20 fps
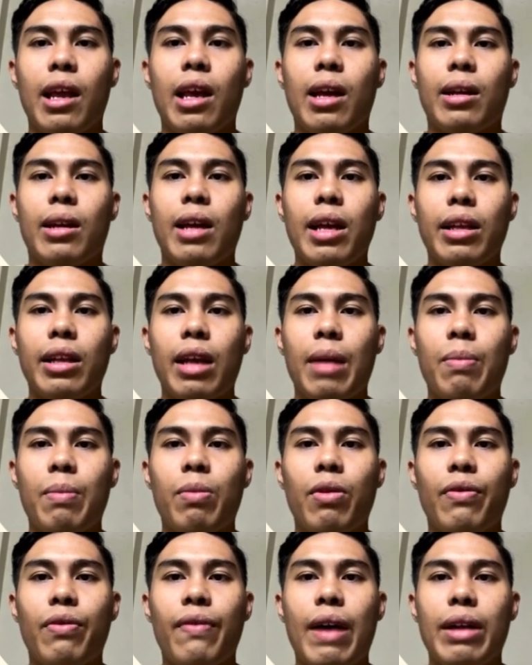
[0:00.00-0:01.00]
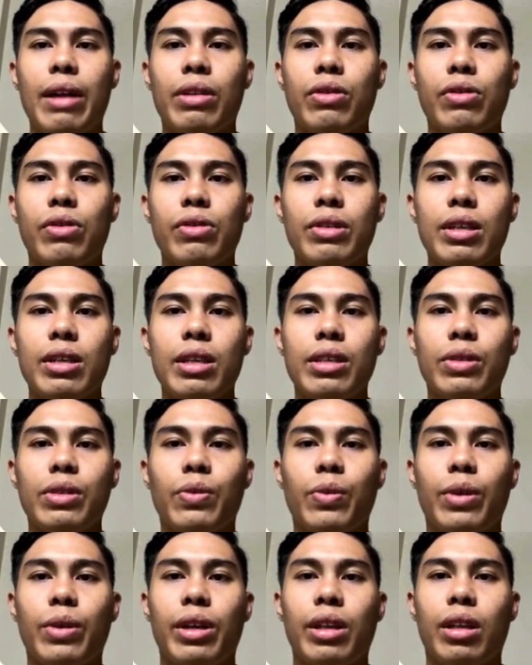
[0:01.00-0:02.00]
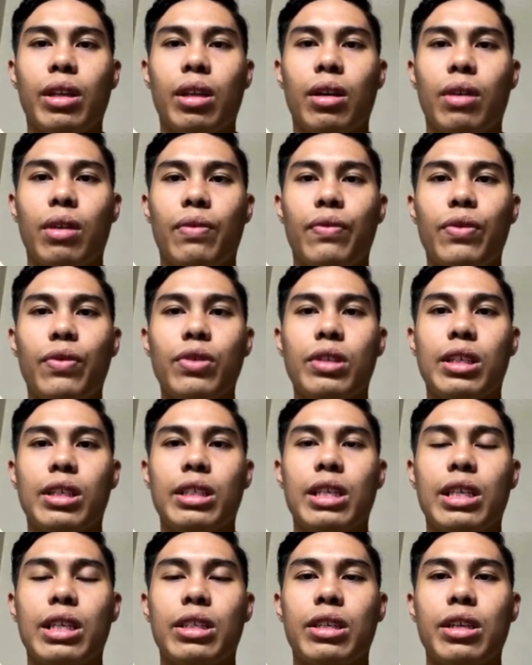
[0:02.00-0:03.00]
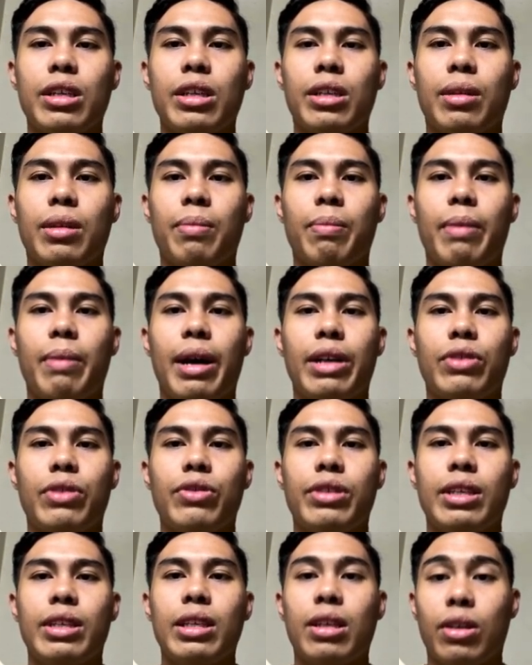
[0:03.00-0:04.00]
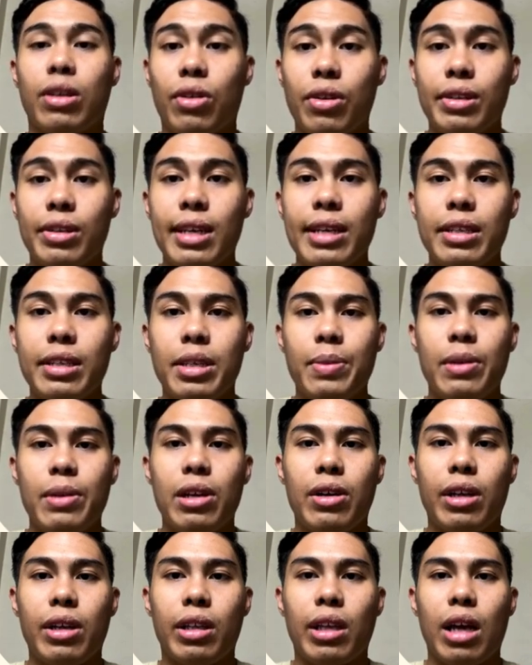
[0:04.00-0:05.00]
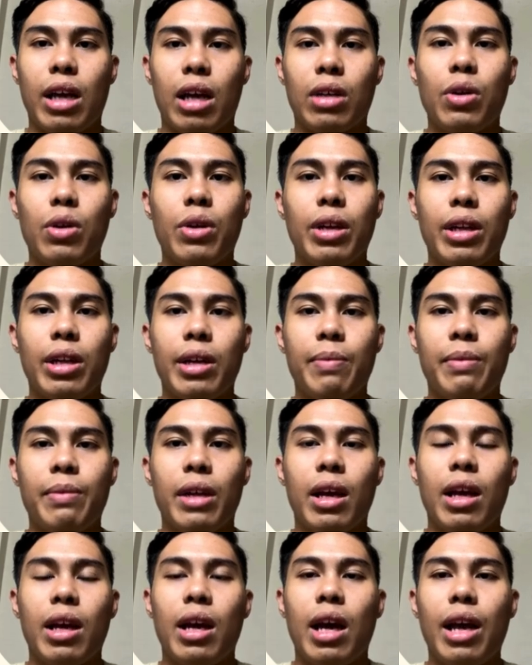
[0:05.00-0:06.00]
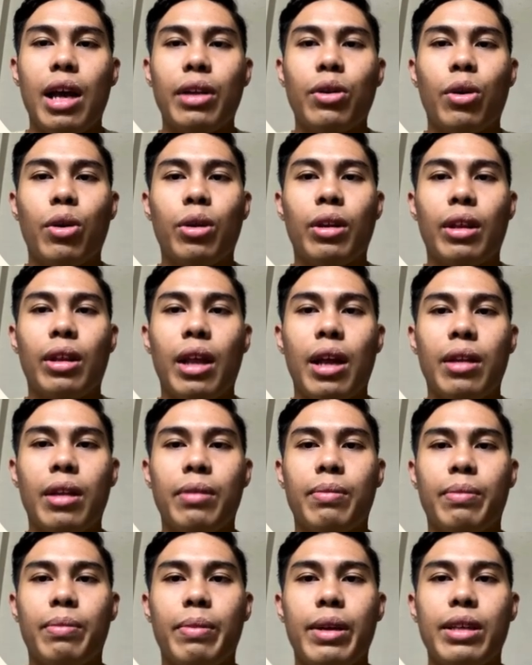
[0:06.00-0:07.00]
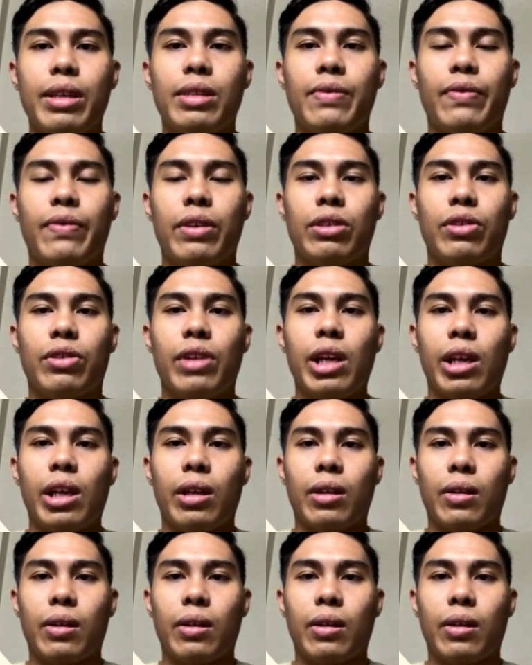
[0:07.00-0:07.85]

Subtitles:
that can provide users with food suggestion by using the cosine similarity algorithm and content-based filtering.